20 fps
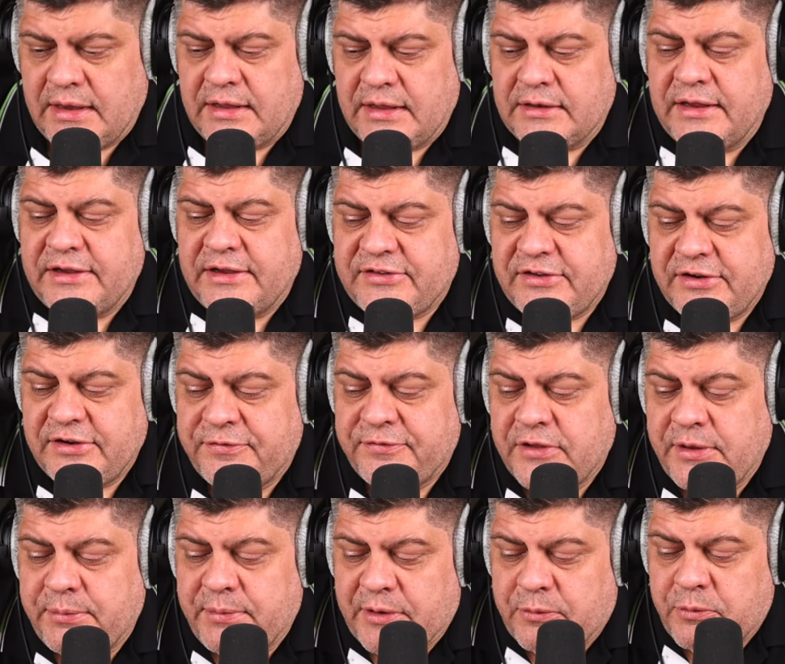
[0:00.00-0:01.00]
Leslie
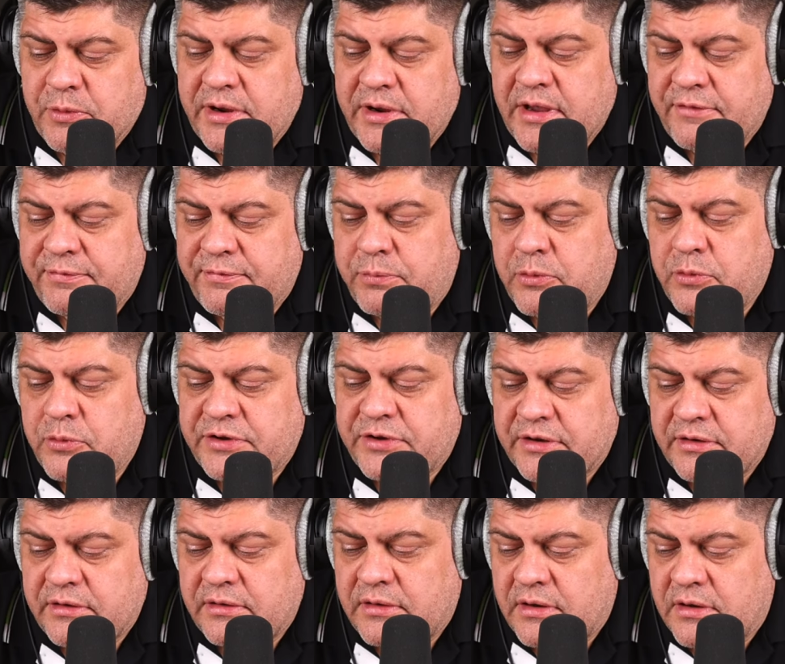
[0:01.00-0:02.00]
Fleming, we have
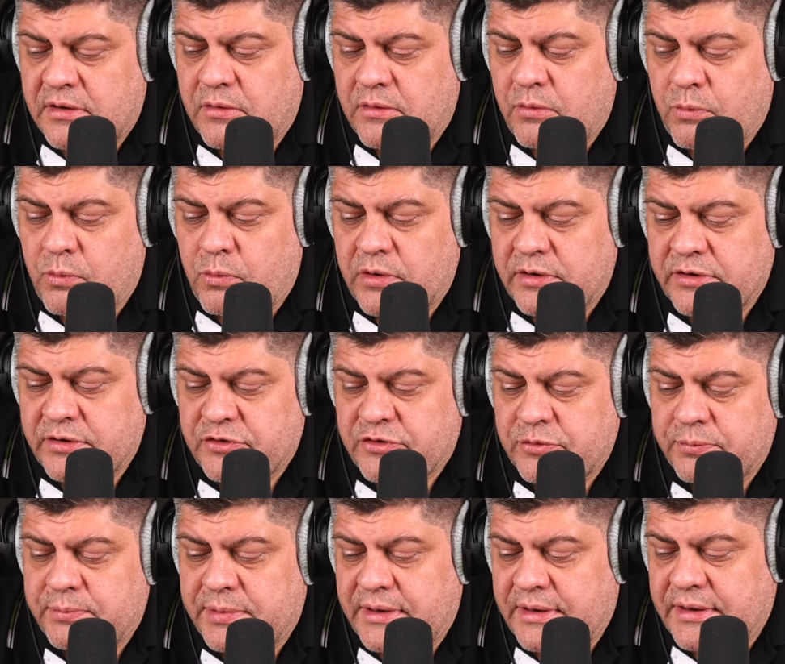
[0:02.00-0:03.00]
Putin want
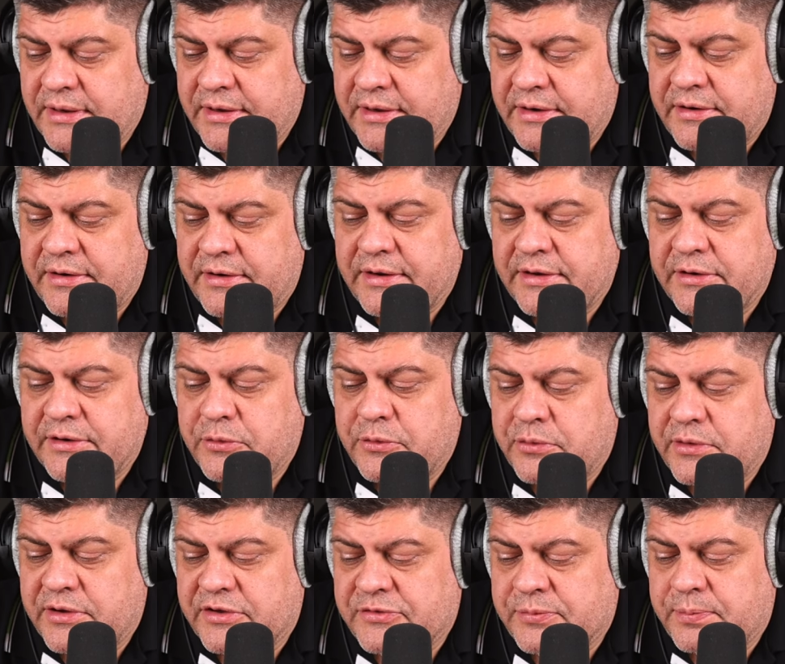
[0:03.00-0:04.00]
to be here in
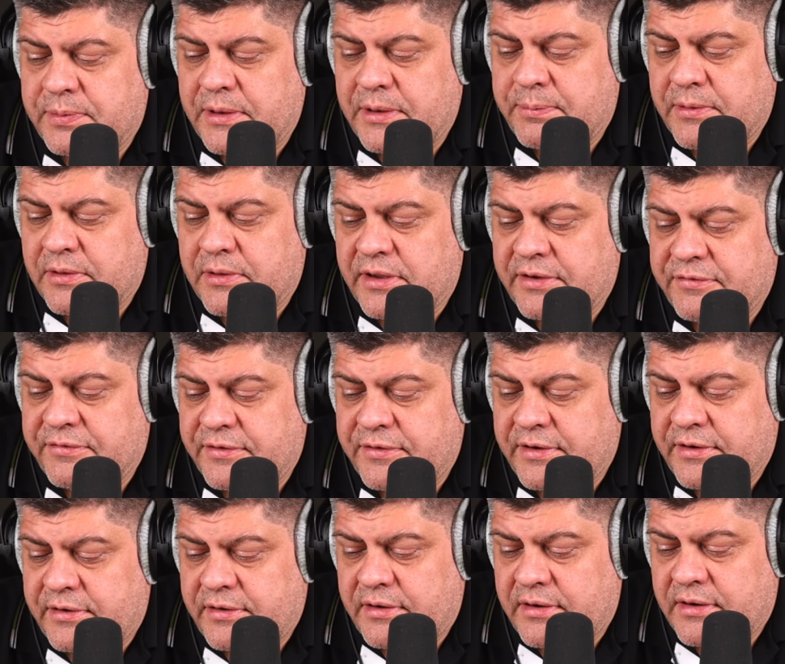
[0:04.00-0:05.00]
US people, I
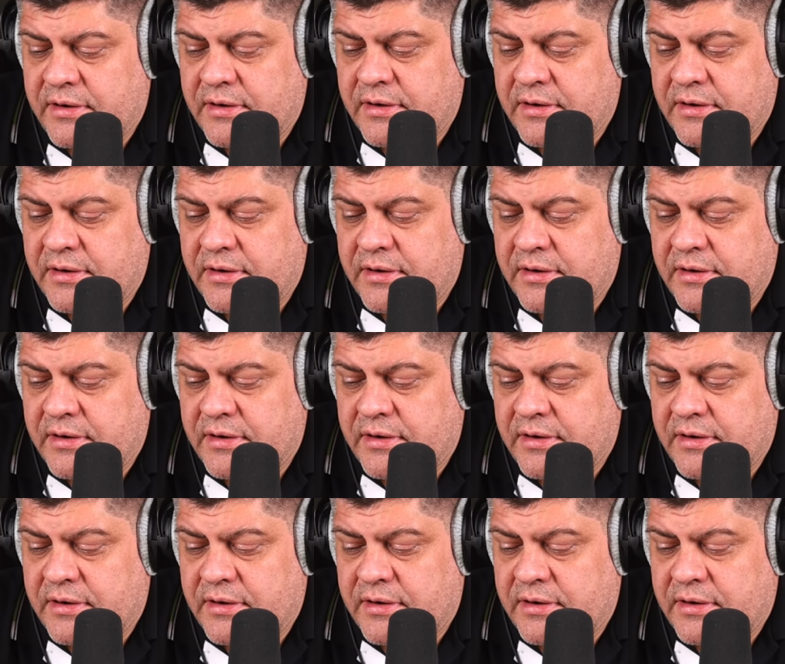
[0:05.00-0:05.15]
fear.